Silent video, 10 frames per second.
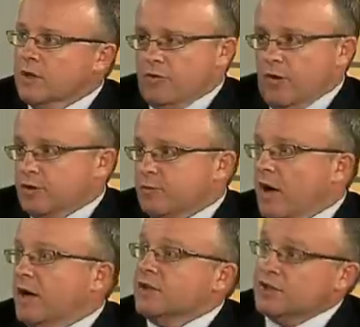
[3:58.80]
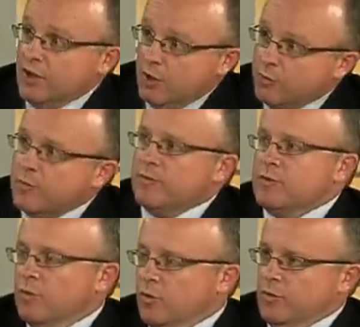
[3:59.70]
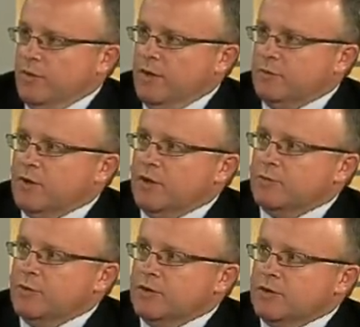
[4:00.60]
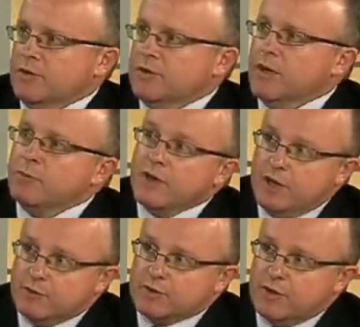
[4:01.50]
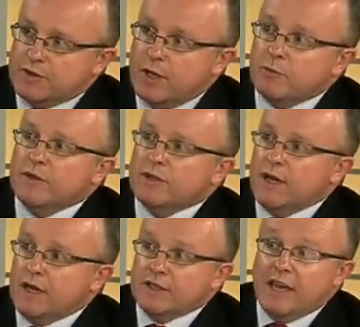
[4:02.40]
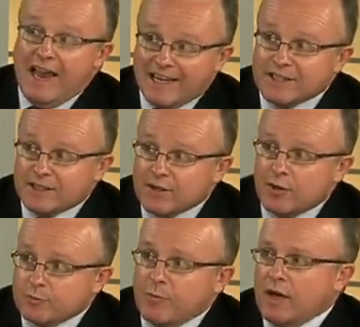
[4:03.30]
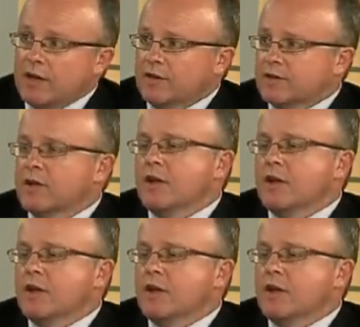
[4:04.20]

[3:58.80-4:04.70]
those markets to help small to medium-sized businesses and medium-sized companies actually access those markets.